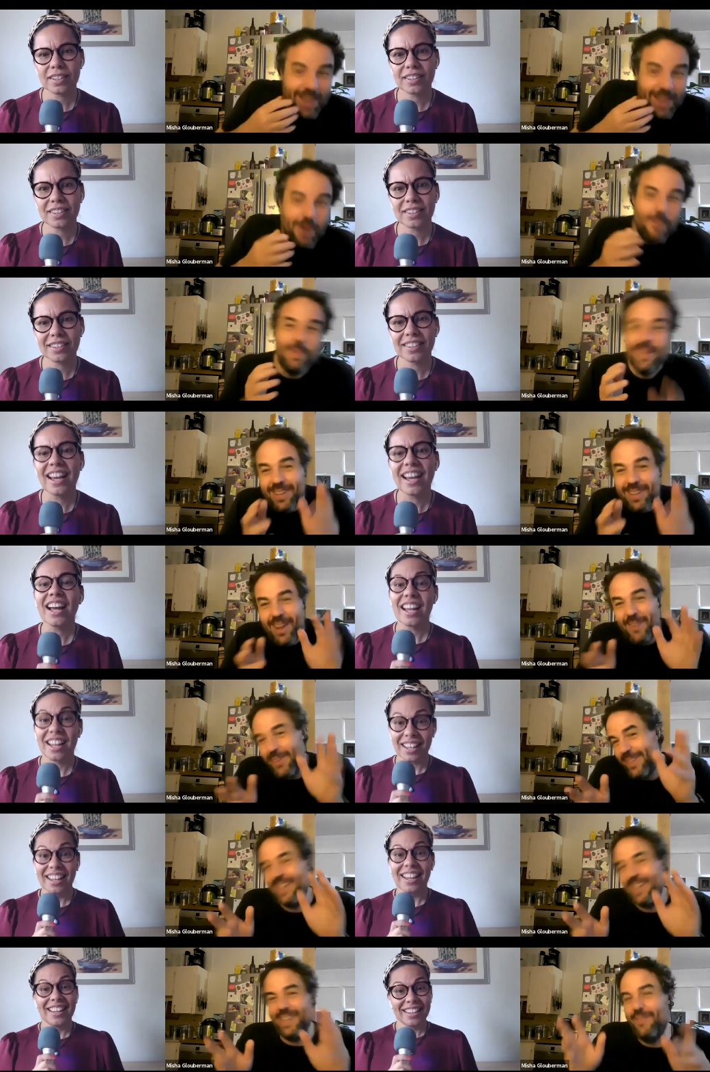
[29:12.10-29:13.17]
Speaker 1: I hope this
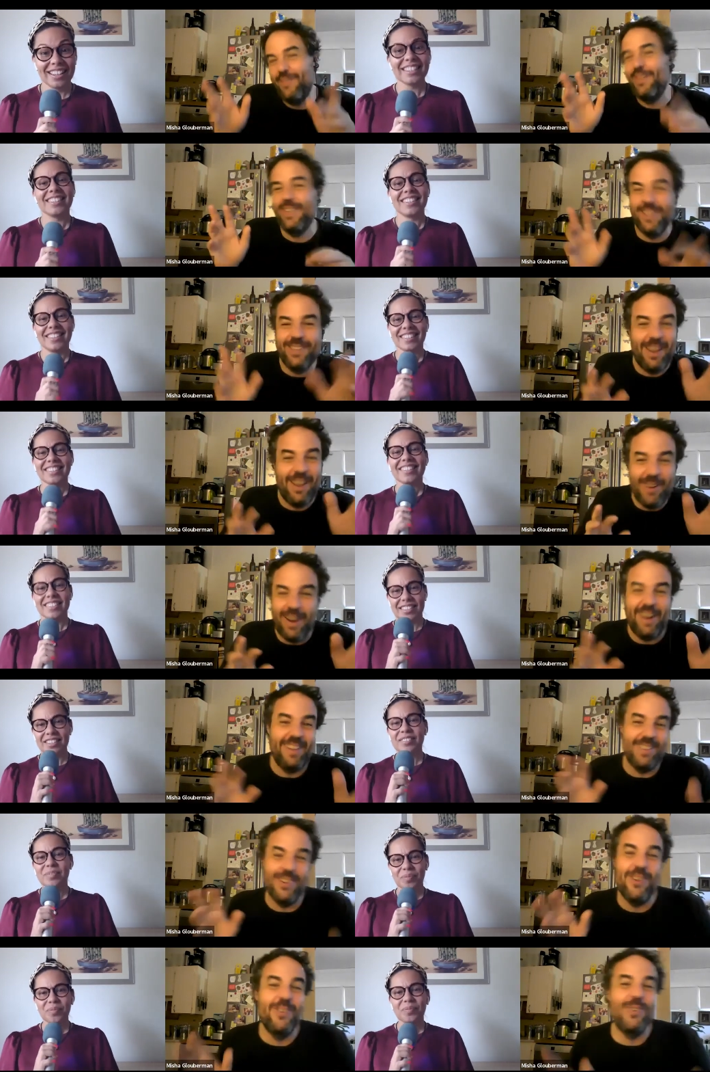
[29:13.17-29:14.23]
conversation fizzles out on
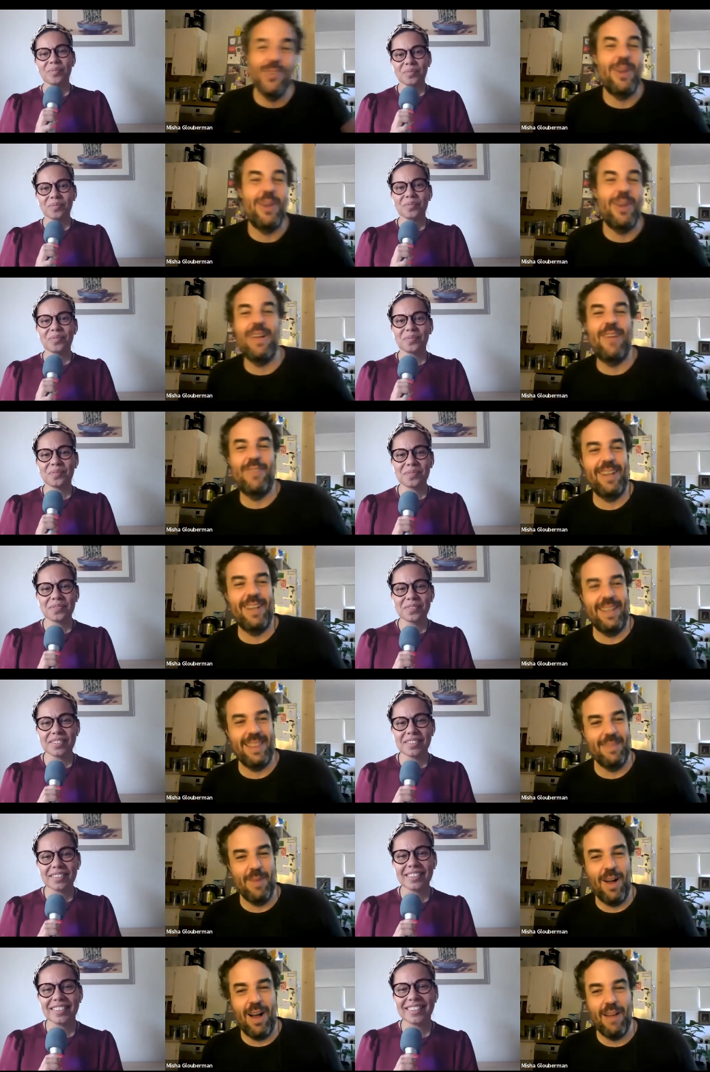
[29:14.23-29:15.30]
its own so I don't have to cut
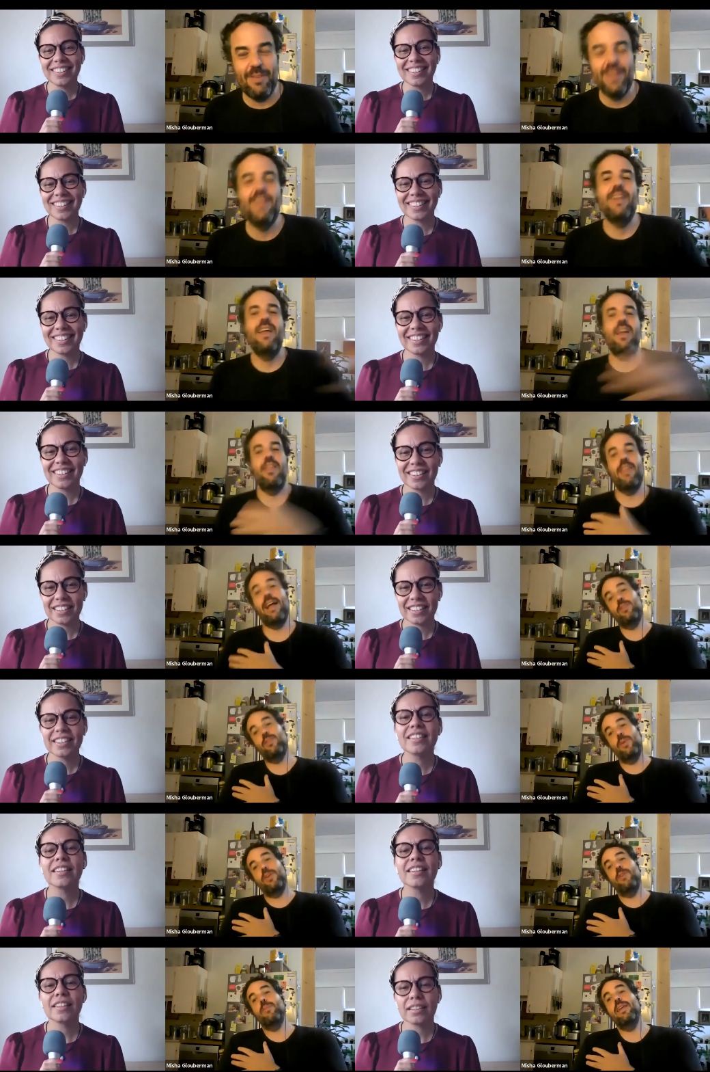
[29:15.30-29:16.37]
them off.
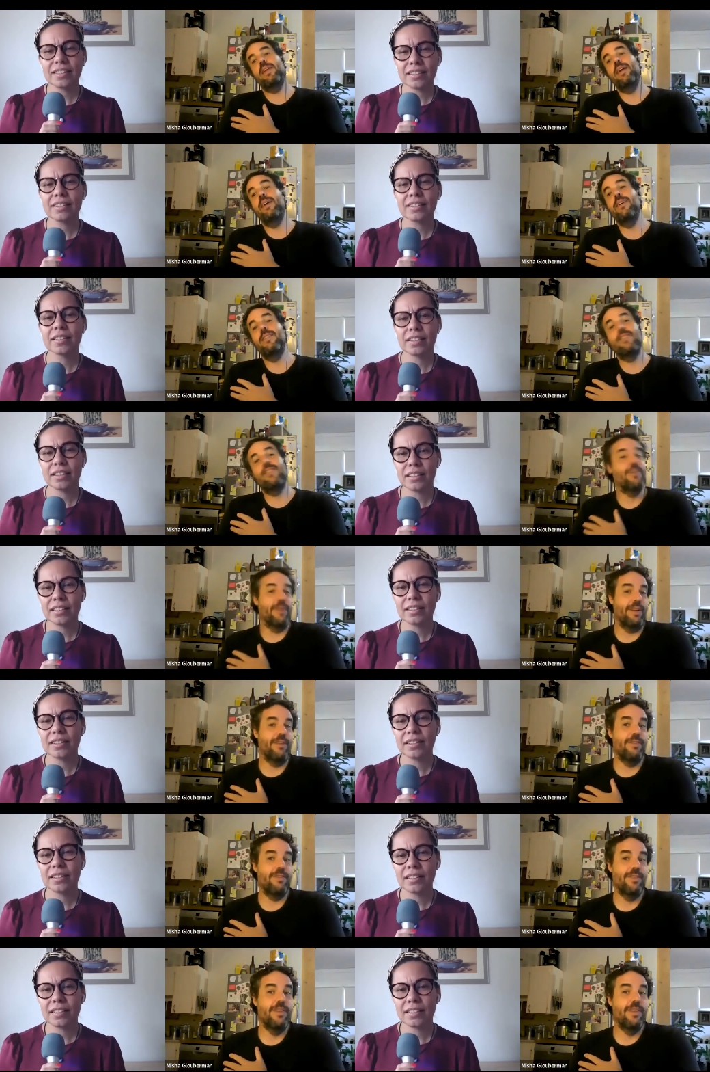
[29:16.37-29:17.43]
That's where you're being
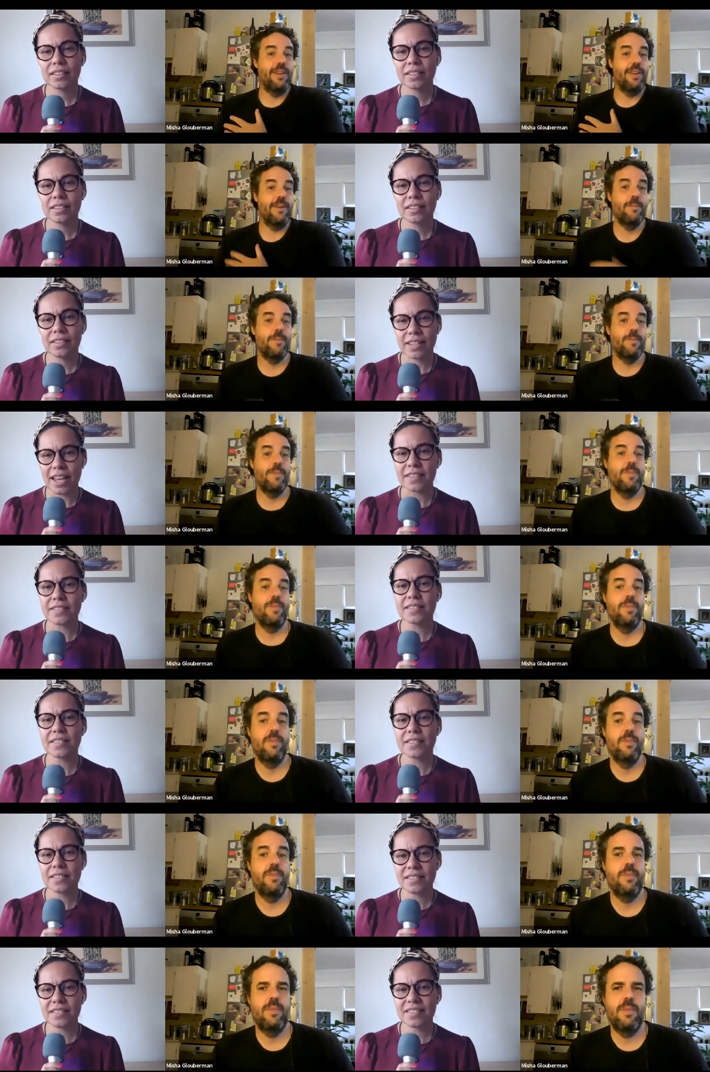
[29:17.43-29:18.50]
secretive, you know?
Speaker 2: Yes.
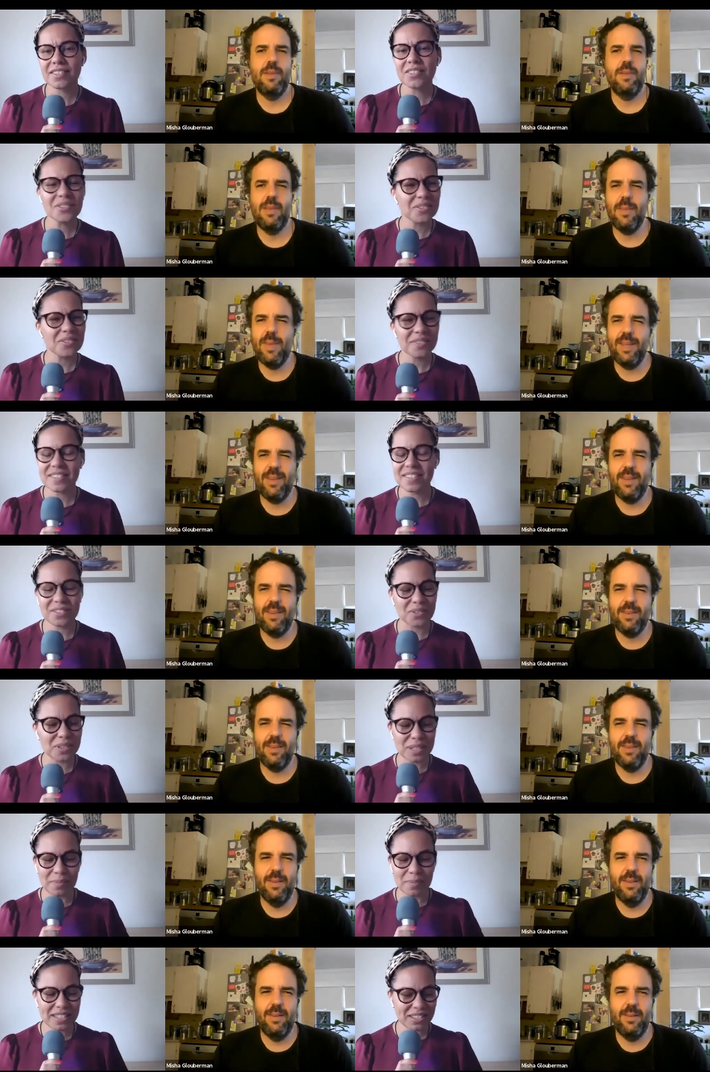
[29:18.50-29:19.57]
Oh, this is
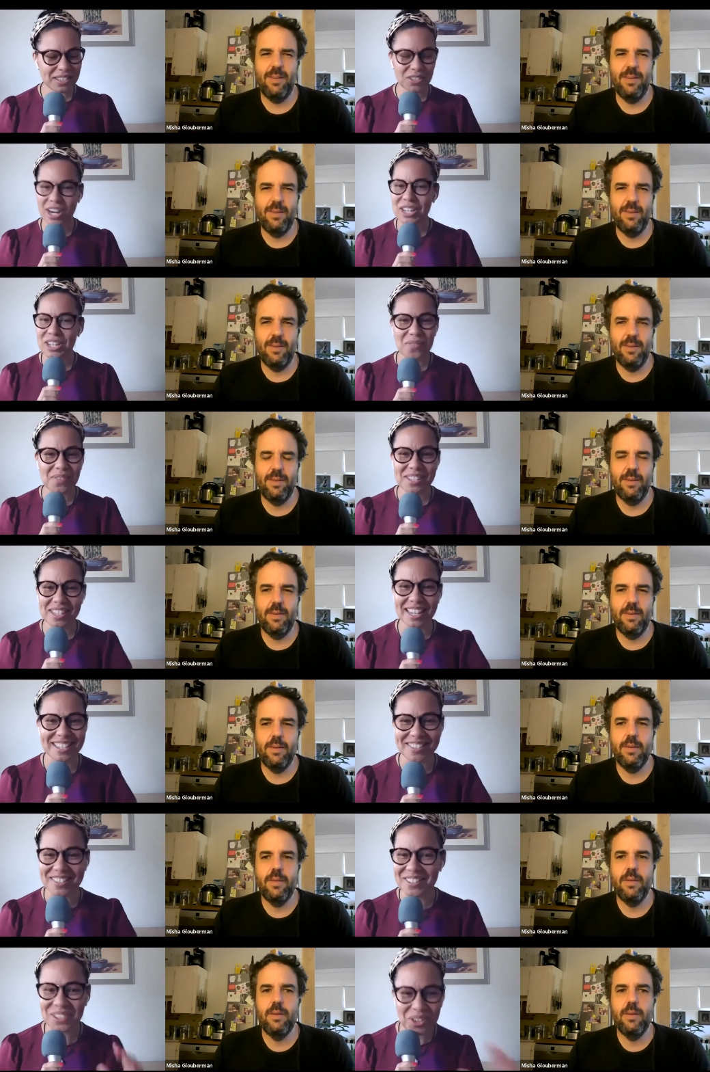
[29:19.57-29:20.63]
awesome. This is a great
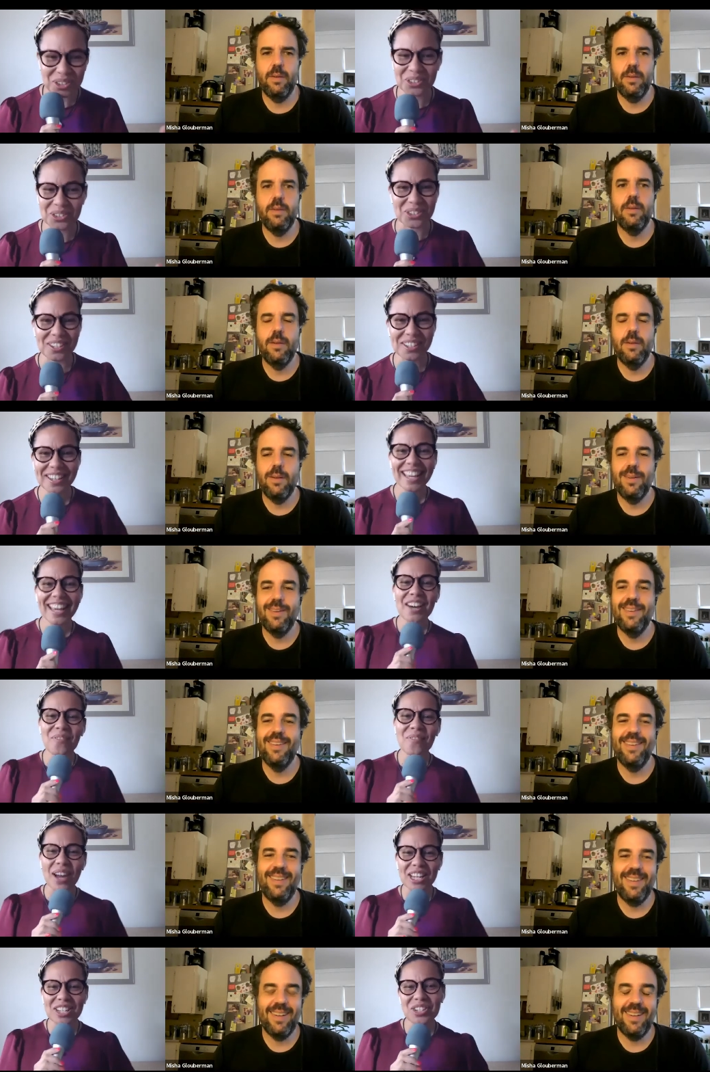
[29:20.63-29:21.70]
conversation. So good.
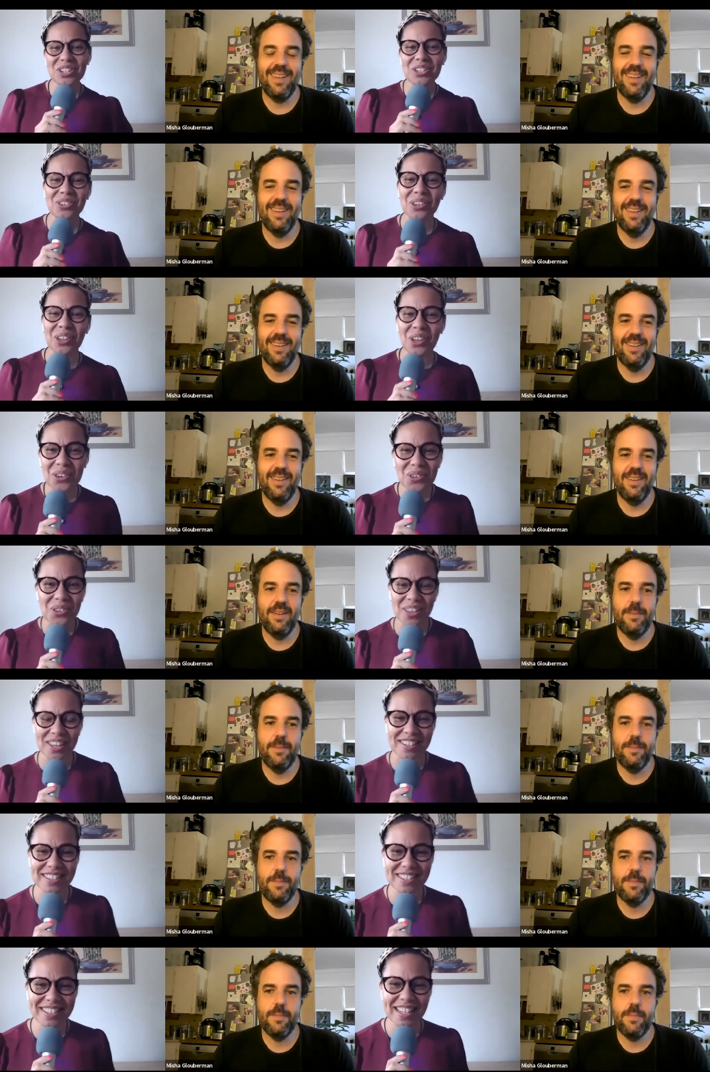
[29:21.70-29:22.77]
Where did you learn all
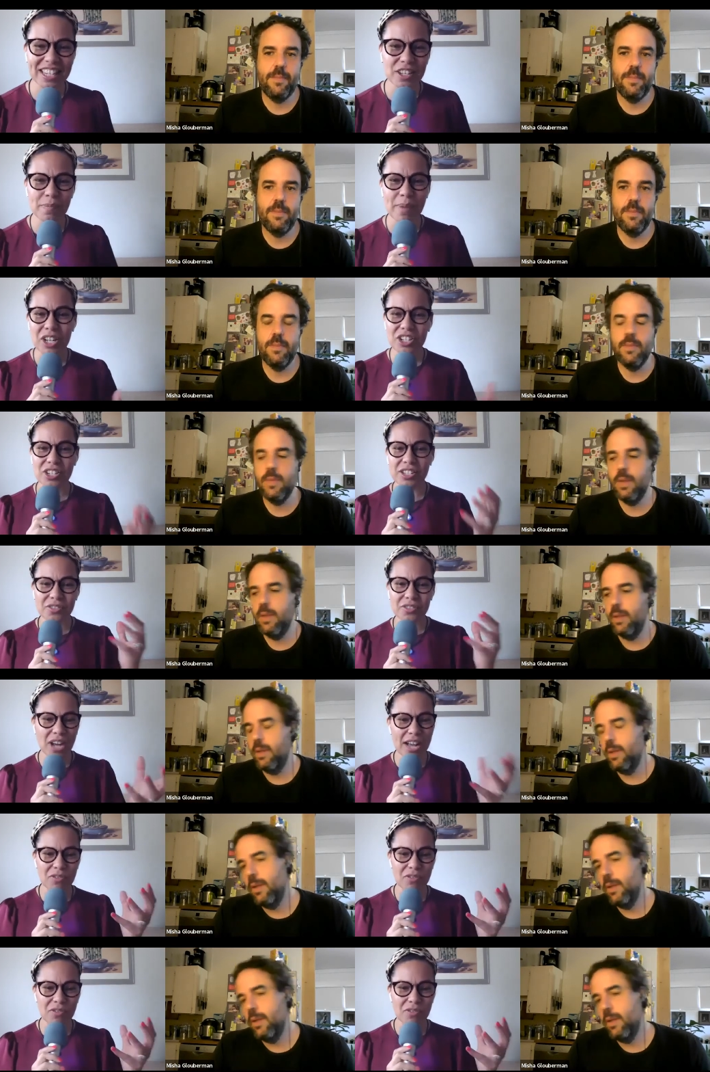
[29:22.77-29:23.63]
this? Like you mentioned uh,